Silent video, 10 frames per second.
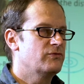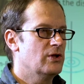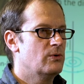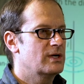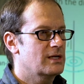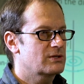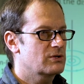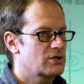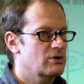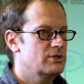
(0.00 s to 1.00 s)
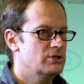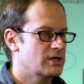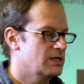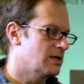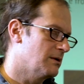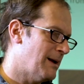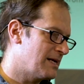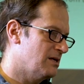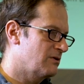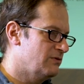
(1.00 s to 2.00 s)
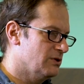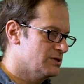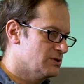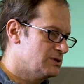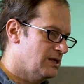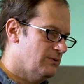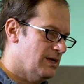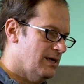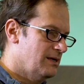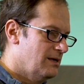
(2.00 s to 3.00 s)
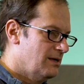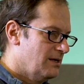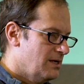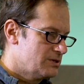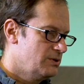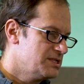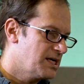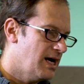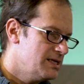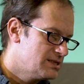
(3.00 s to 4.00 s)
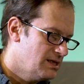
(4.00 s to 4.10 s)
flow an electric current, you're going to get a magnetic field associated with that. So these guys,